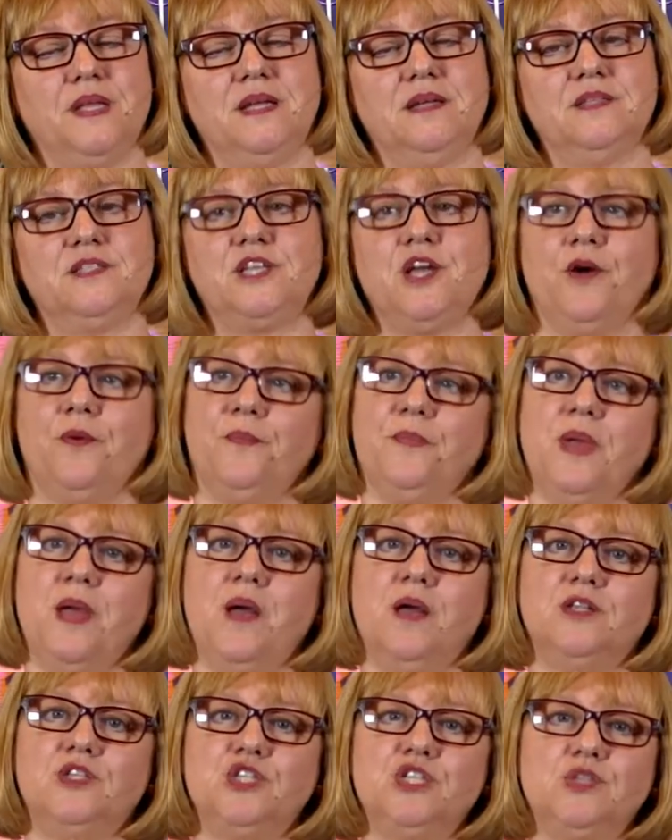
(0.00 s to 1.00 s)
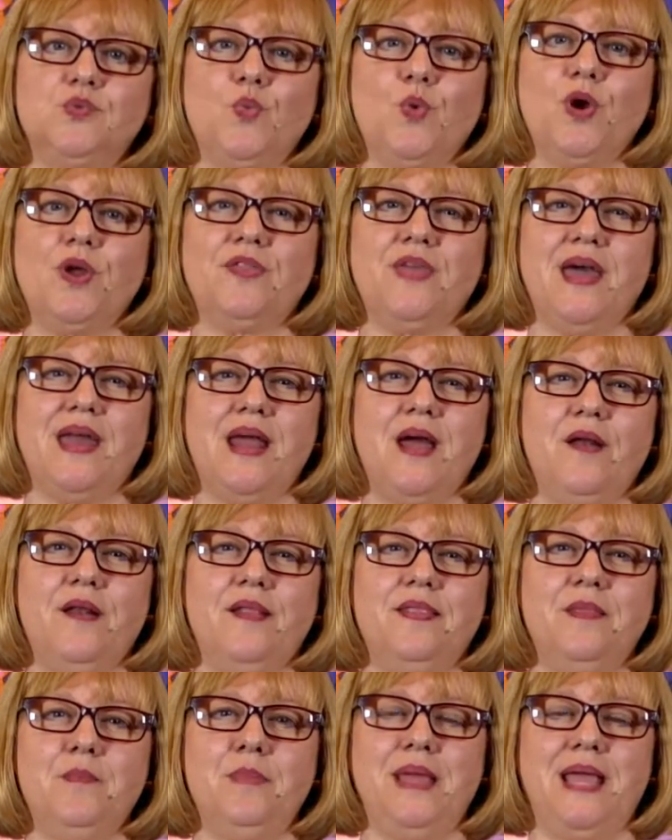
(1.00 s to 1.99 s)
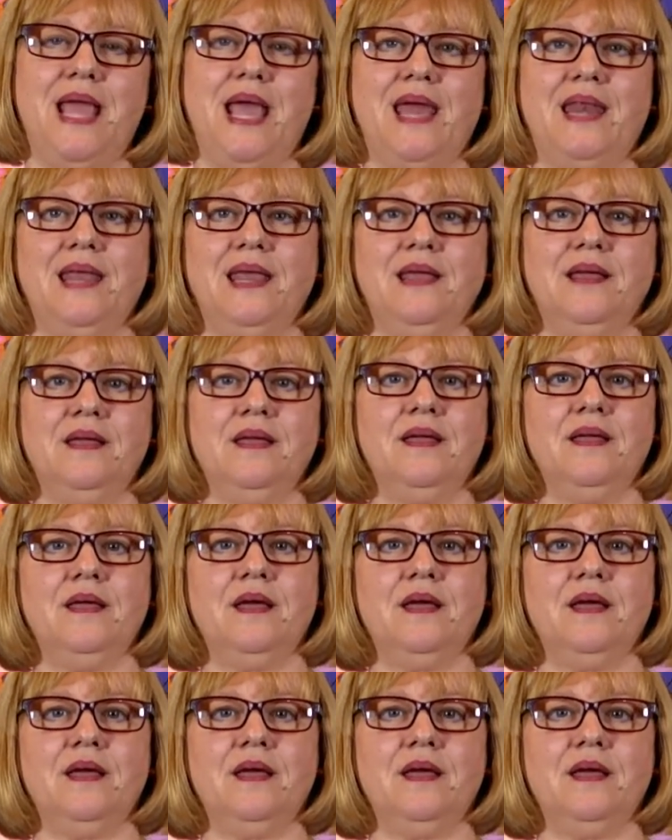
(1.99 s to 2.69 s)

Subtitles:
So just work that out in the beginning.